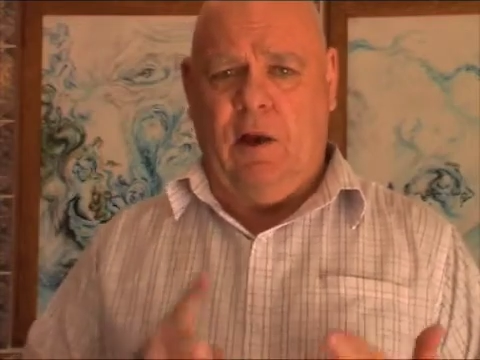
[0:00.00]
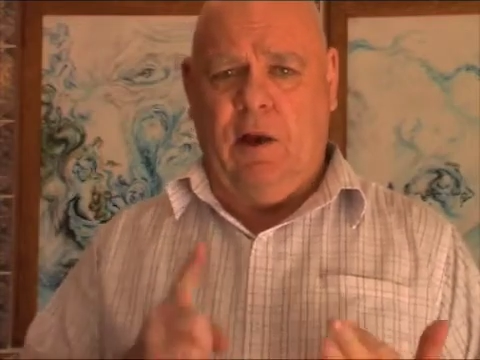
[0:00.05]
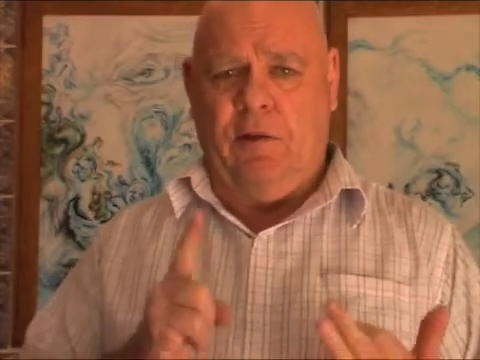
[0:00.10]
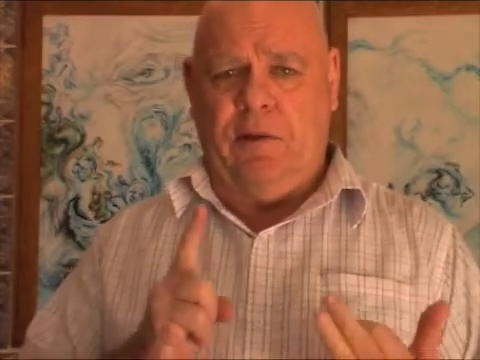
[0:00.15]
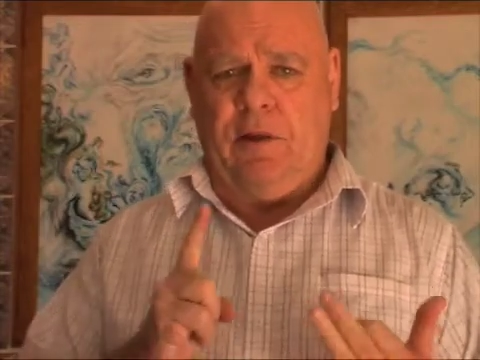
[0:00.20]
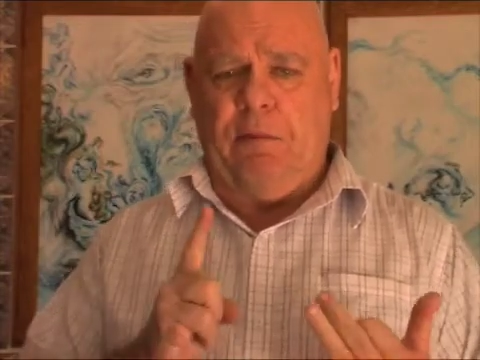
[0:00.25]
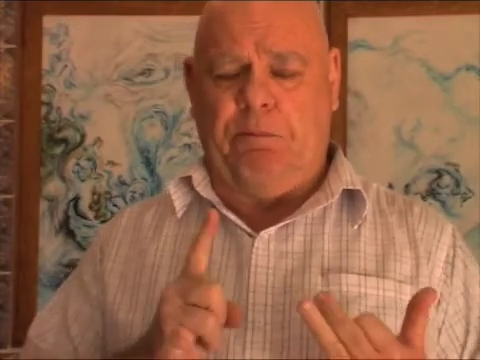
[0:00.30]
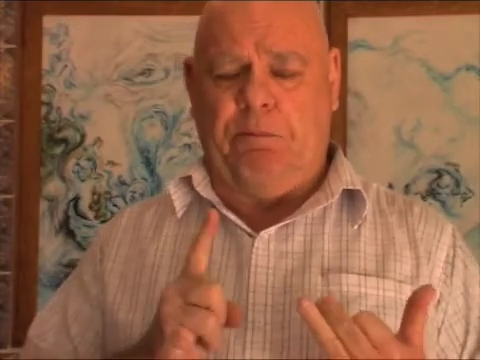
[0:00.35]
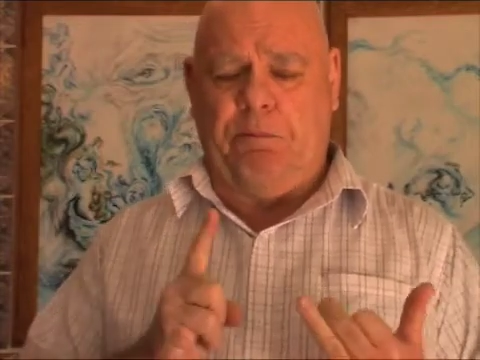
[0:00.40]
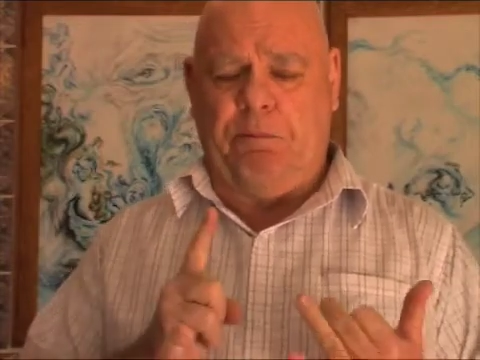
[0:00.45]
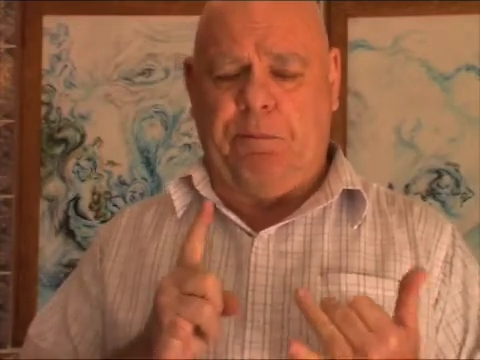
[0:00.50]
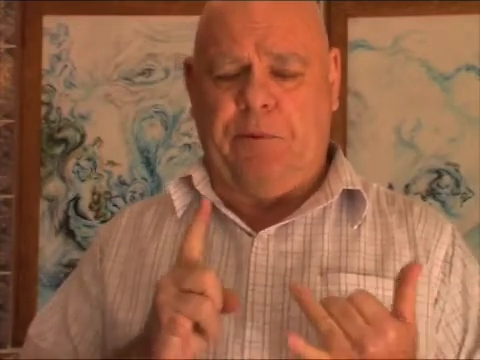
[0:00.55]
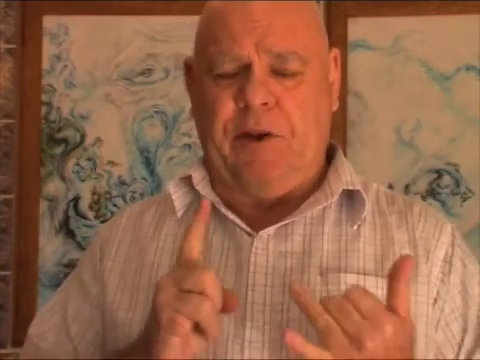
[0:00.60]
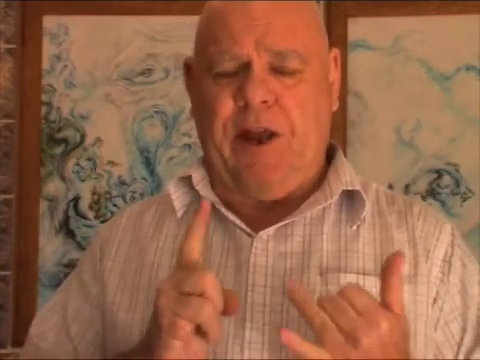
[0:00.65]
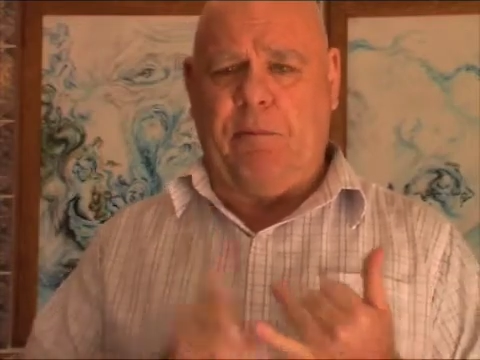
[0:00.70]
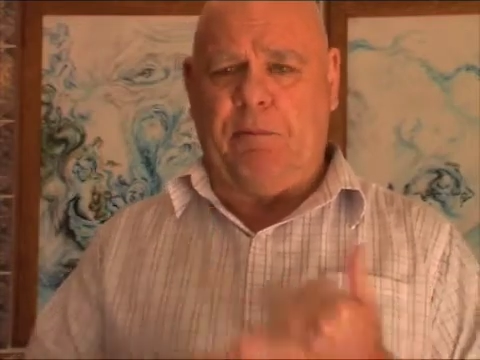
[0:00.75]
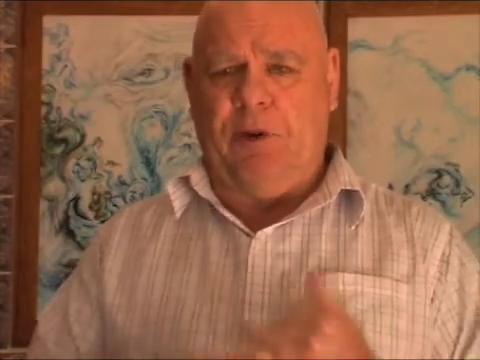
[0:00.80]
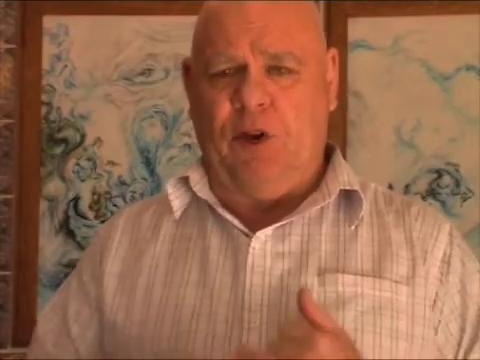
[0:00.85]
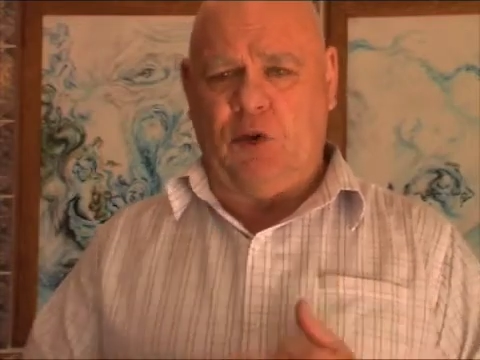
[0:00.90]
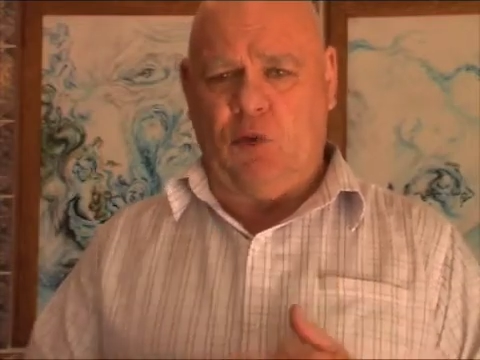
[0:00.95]
The
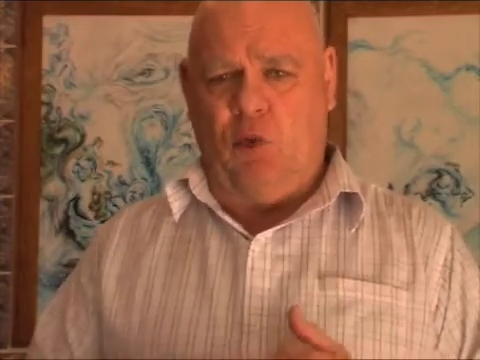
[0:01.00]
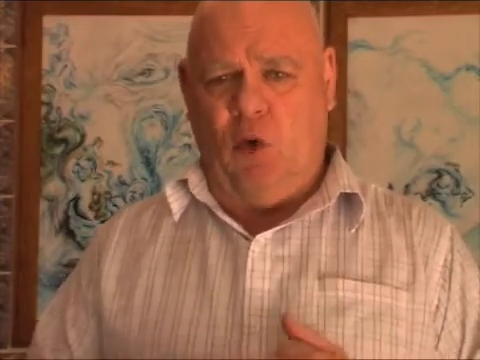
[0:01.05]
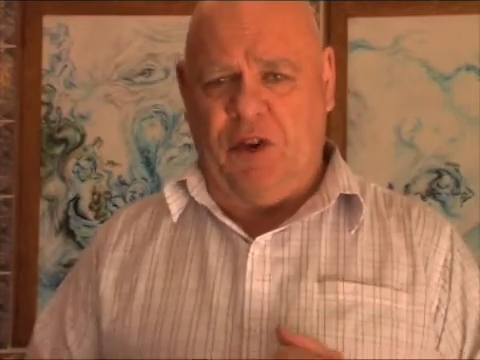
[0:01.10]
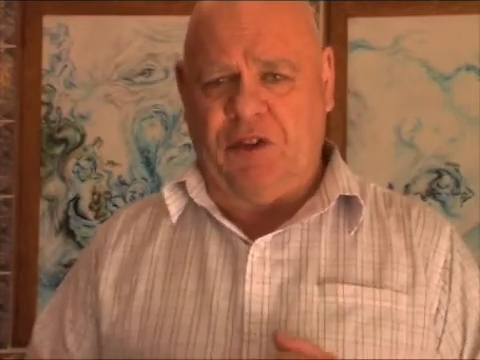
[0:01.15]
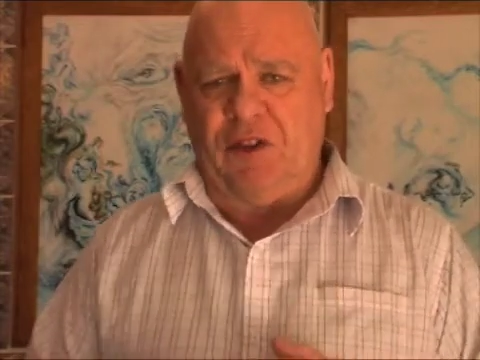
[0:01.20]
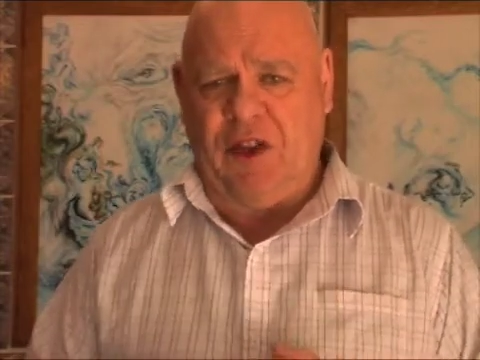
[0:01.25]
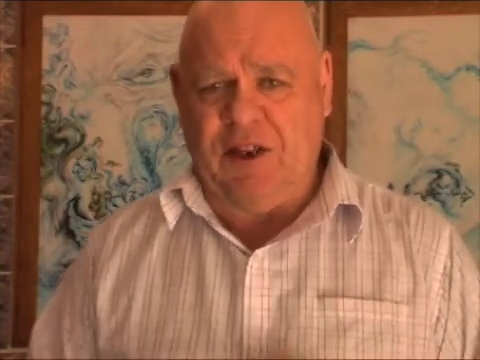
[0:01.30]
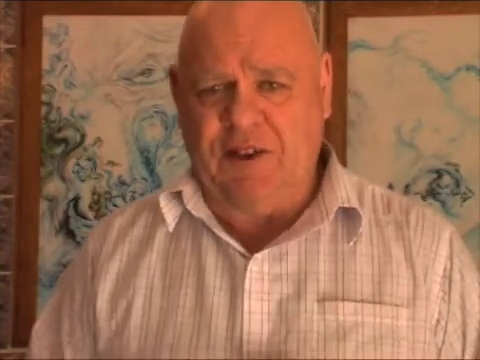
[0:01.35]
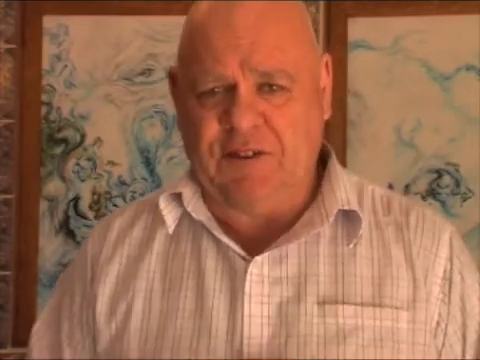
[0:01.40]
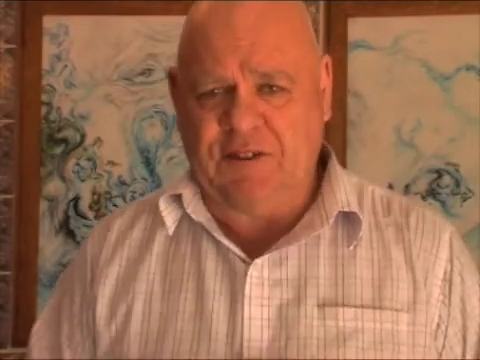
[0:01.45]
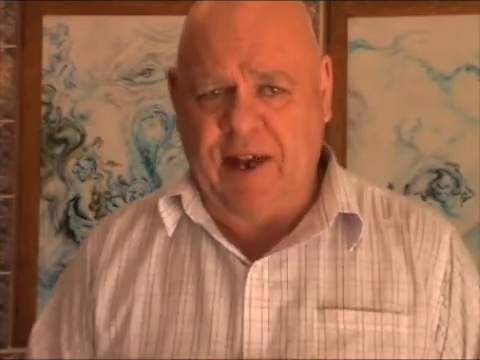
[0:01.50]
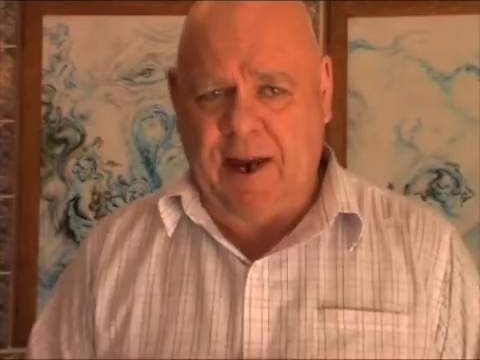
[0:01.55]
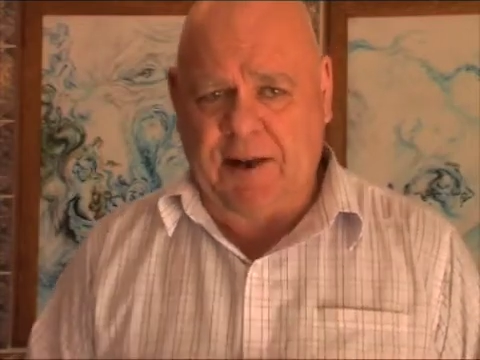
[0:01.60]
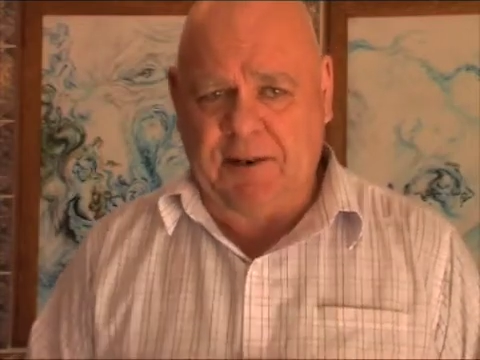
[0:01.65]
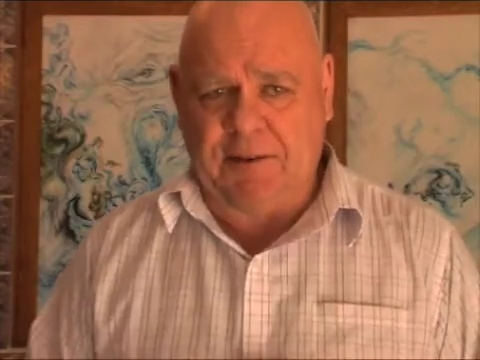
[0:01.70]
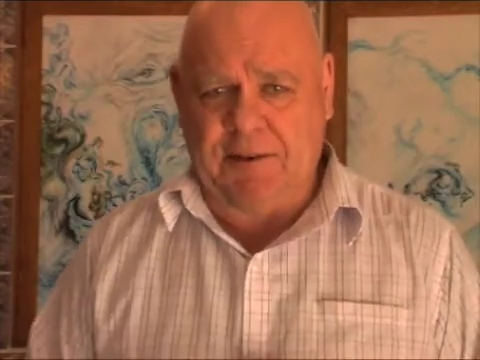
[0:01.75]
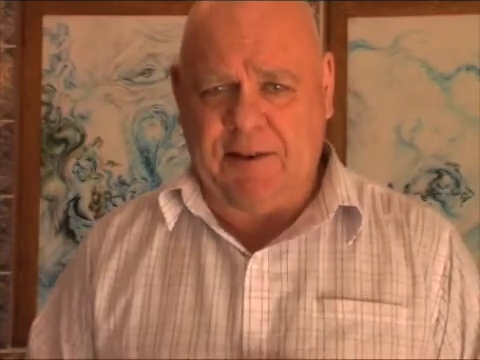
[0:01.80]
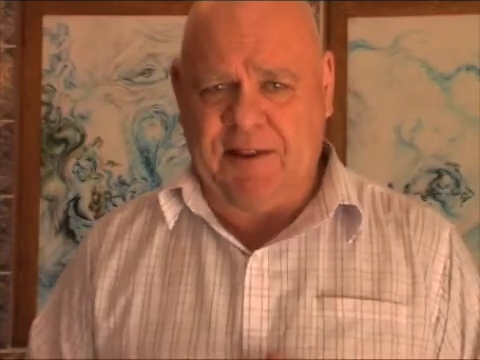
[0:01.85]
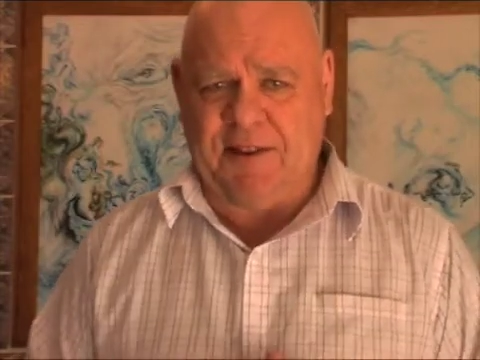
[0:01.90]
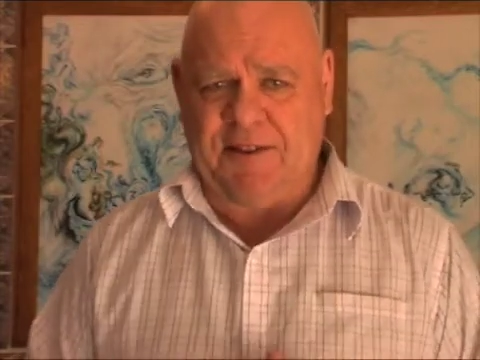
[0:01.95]
tablets work
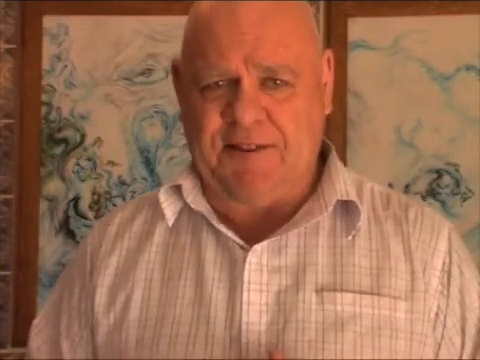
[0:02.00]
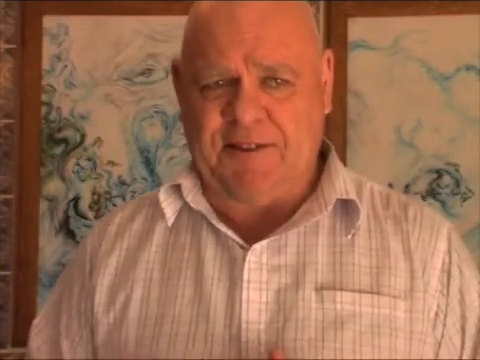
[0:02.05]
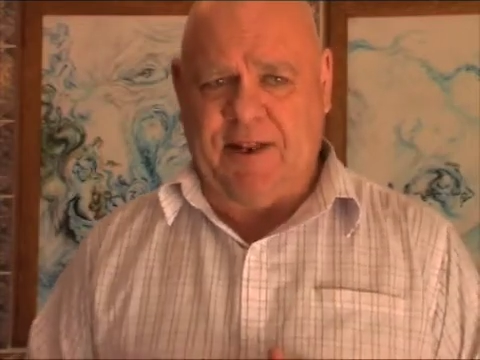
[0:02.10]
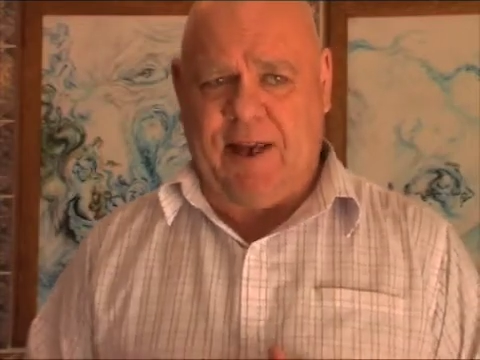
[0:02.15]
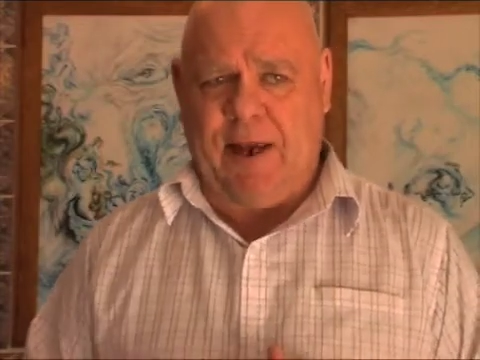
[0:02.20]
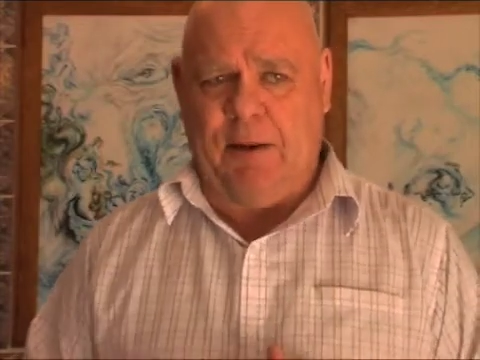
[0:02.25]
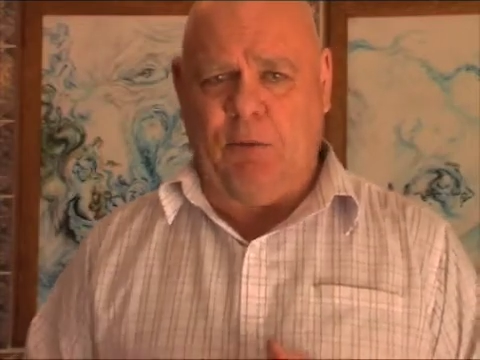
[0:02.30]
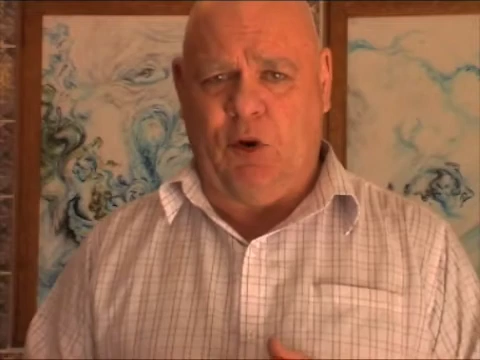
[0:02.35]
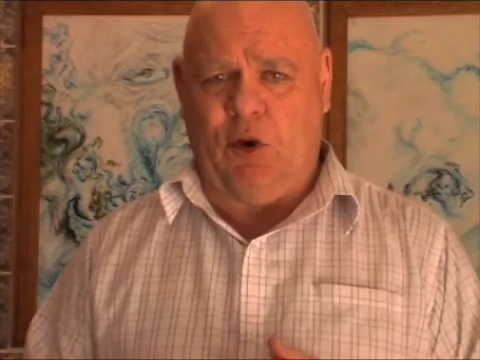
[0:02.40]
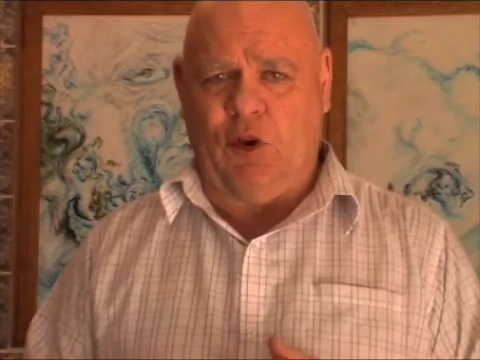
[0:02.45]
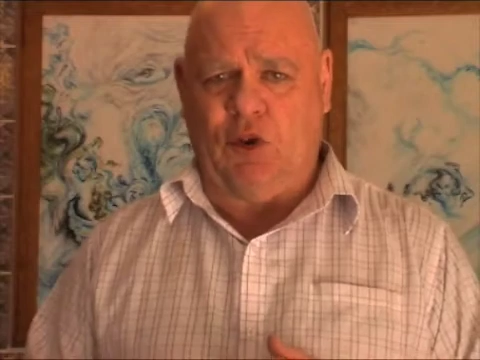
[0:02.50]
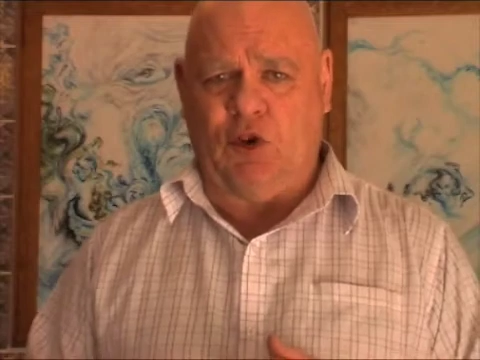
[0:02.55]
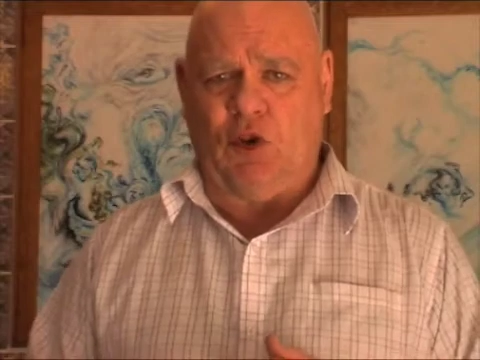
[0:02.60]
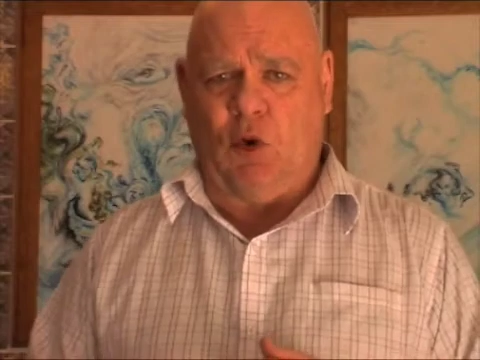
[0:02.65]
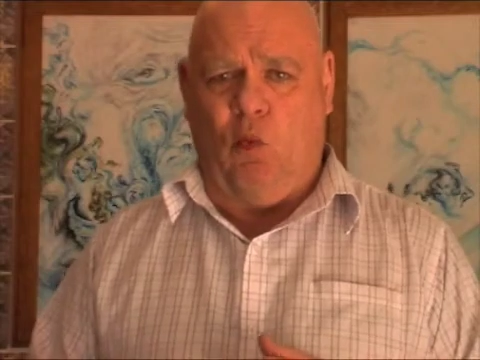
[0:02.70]
exactly the same on